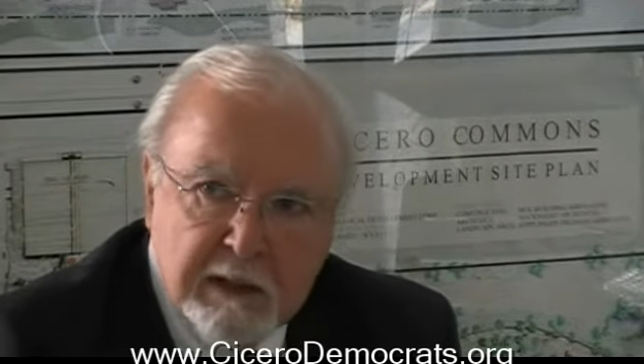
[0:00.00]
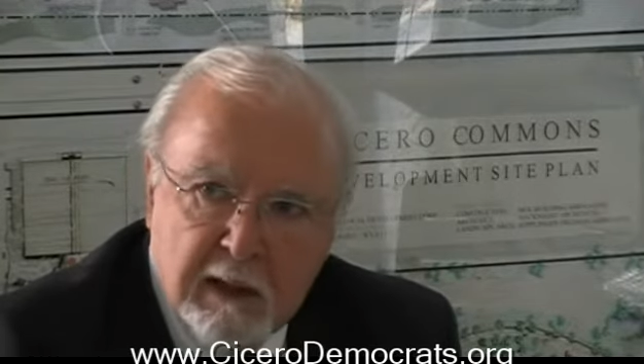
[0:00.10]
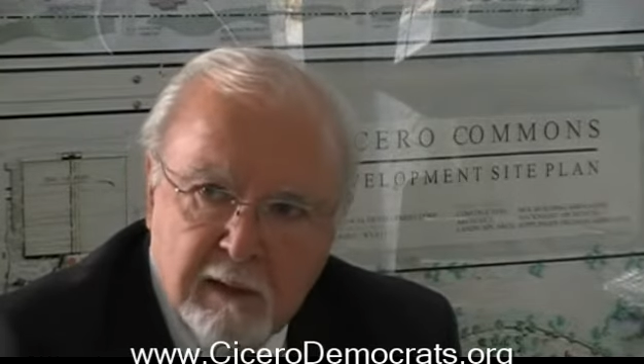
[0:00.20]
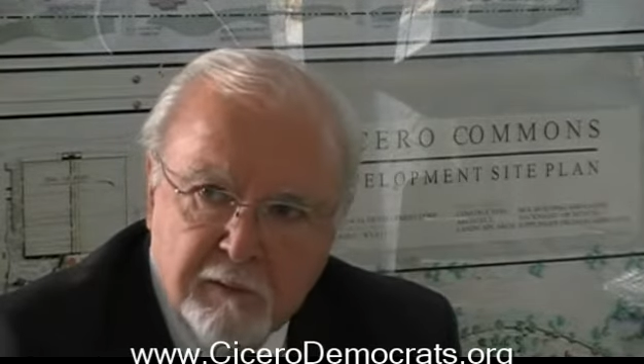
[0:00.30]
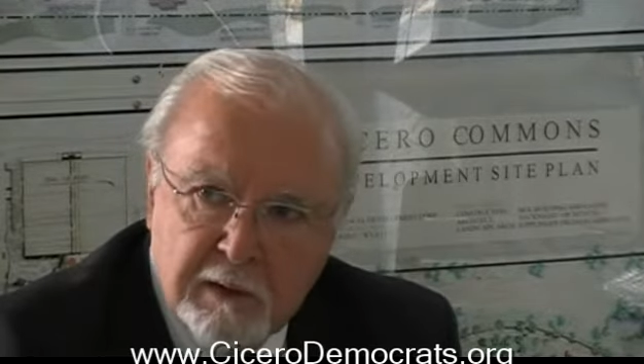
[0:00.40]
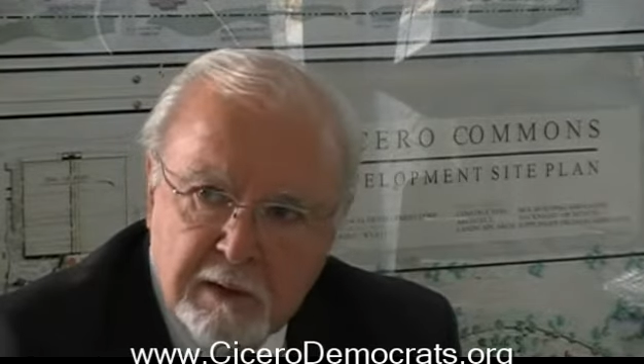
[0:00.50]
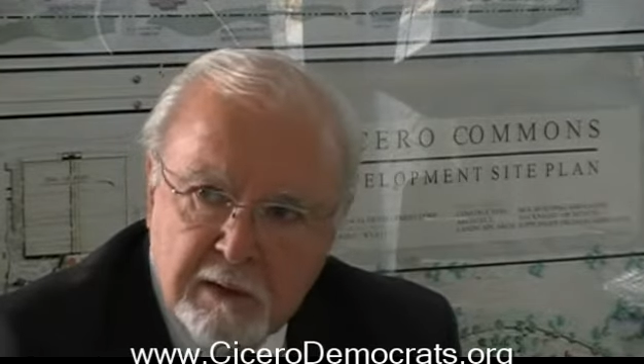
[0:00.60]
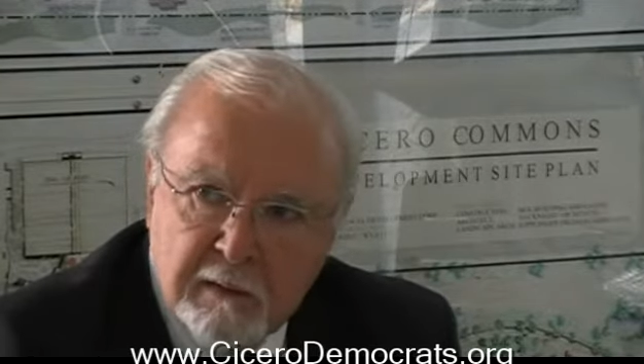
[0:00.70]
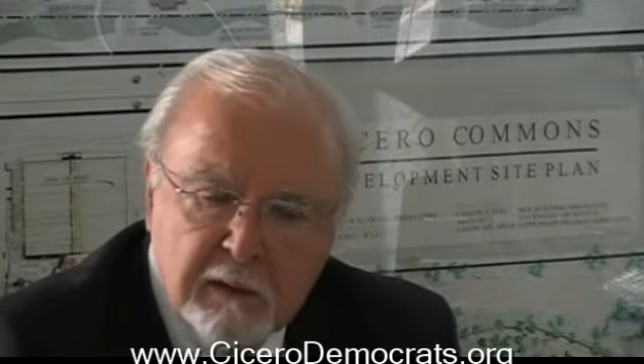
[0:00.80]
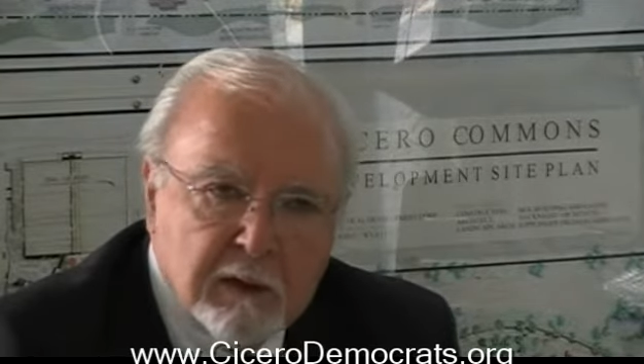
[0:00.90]
conference
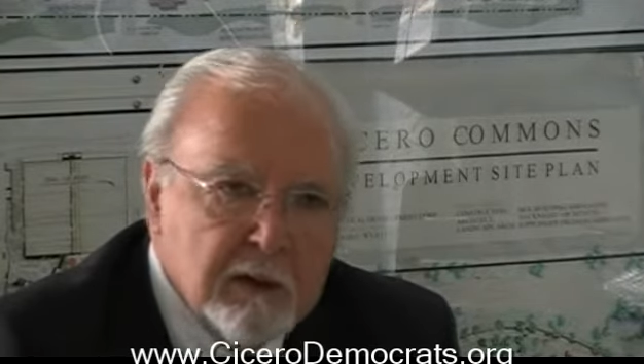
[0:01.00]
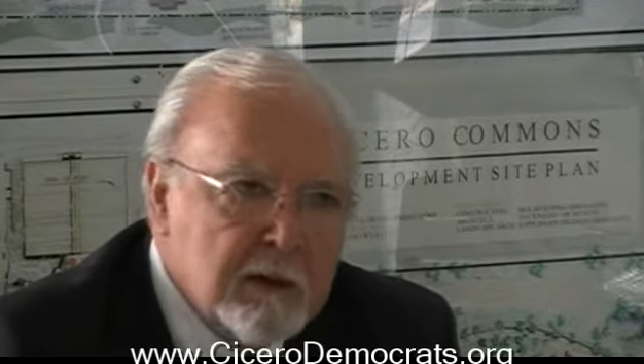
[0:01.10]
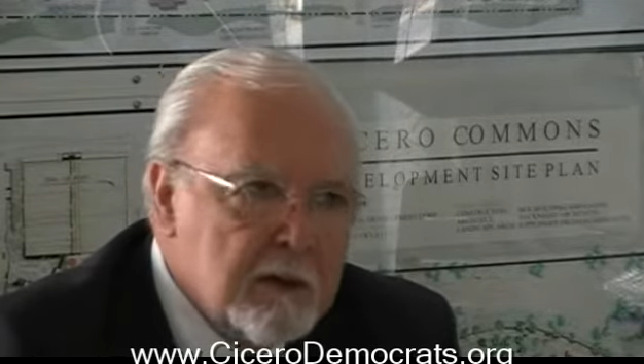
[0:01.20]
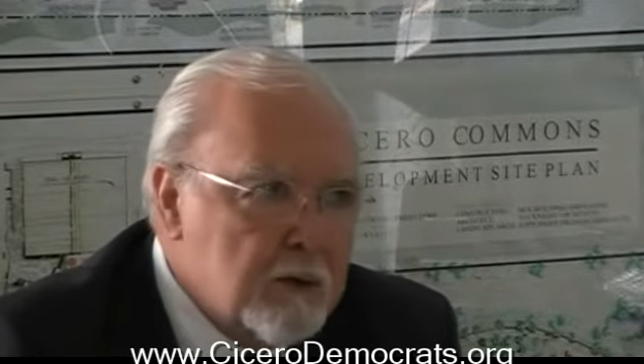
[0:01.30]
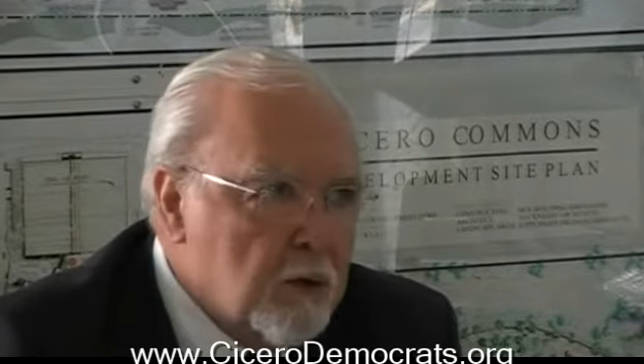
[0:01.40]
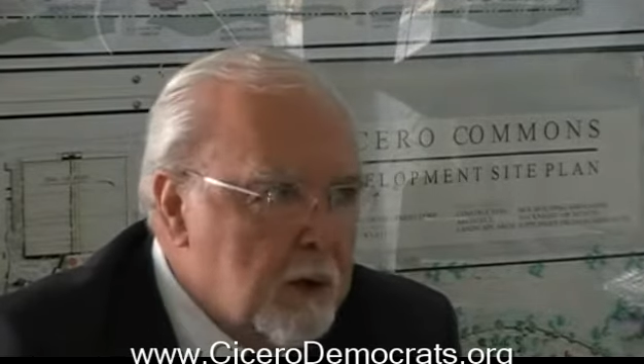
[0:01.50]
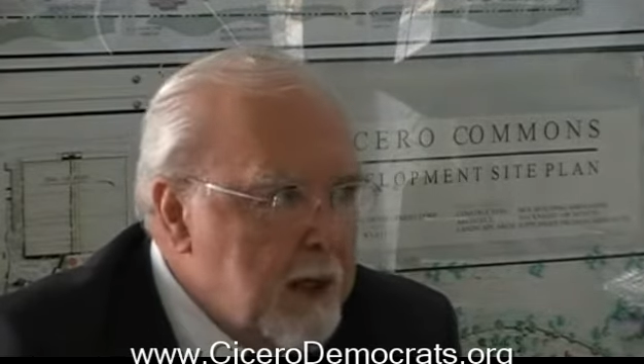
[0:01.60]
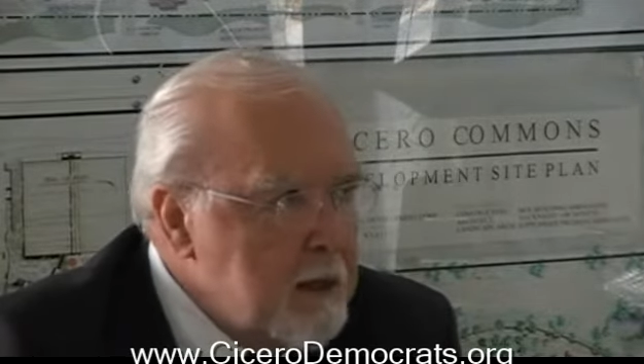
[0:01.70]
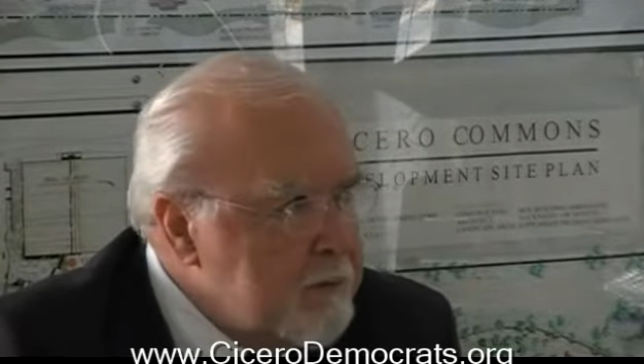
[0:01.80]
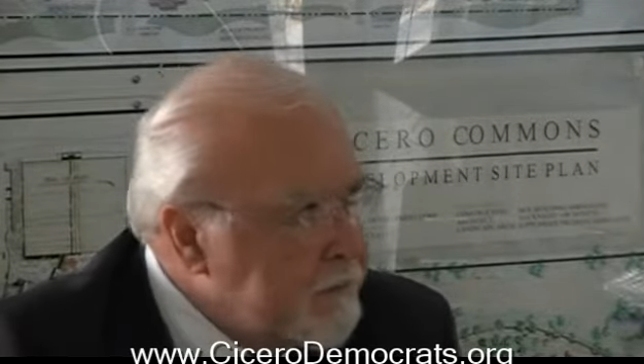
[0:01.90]
to
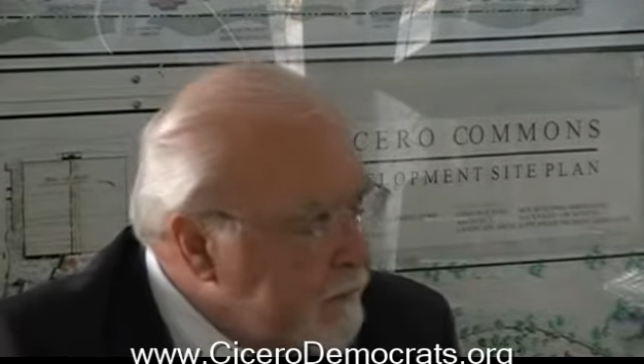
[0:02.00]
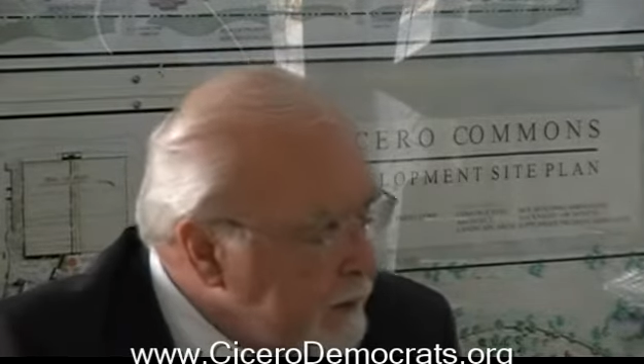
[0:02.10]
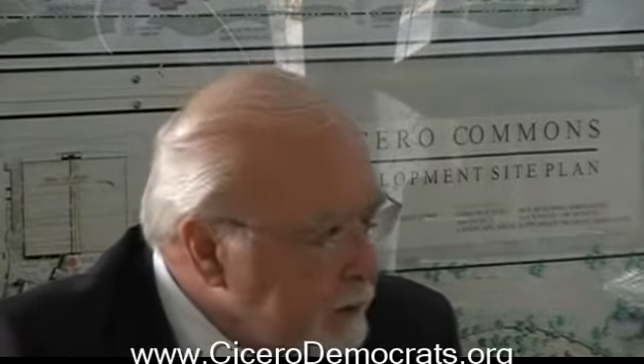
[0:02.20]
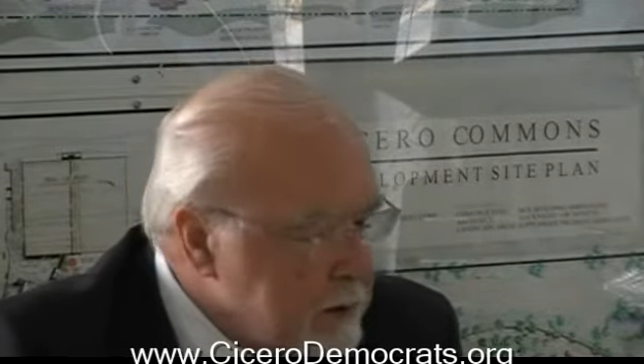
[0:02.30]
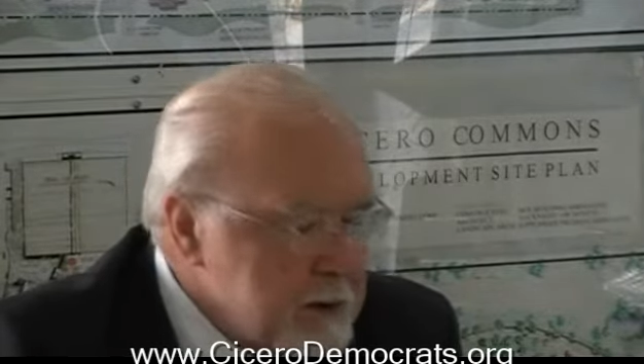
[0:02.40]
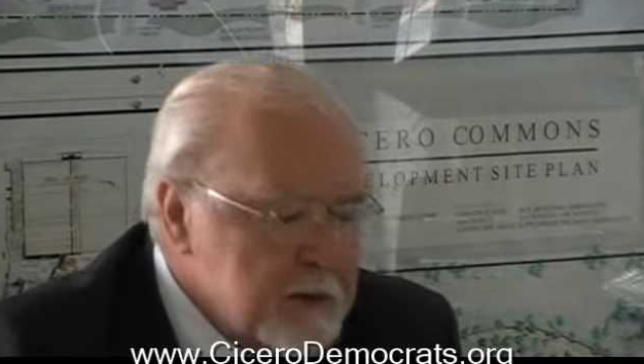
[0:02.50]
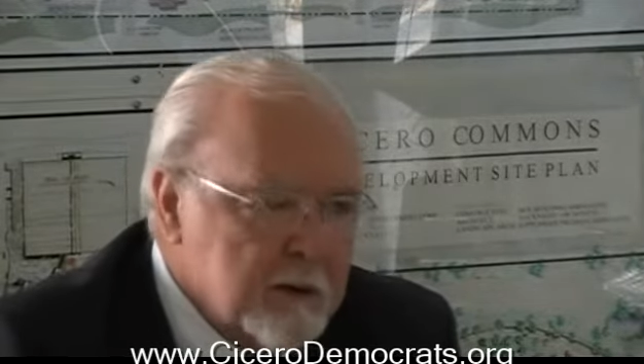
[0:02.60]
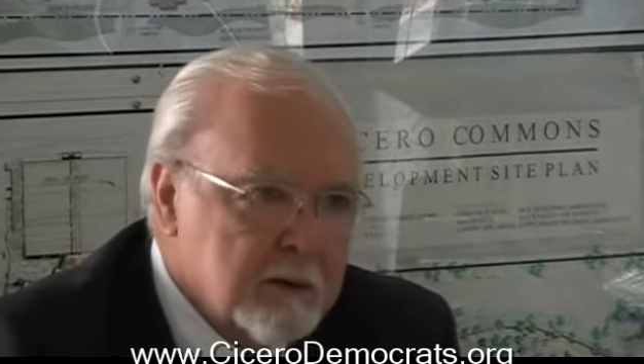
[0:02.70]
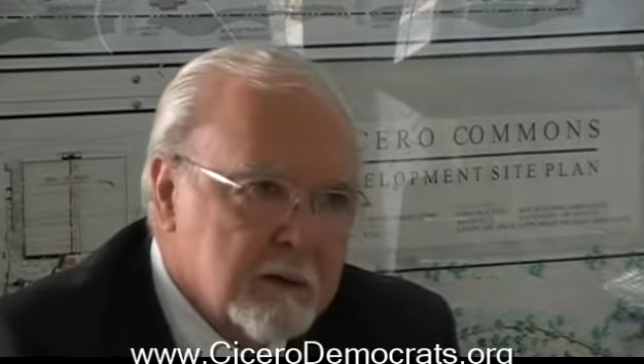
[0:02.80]
allay the fears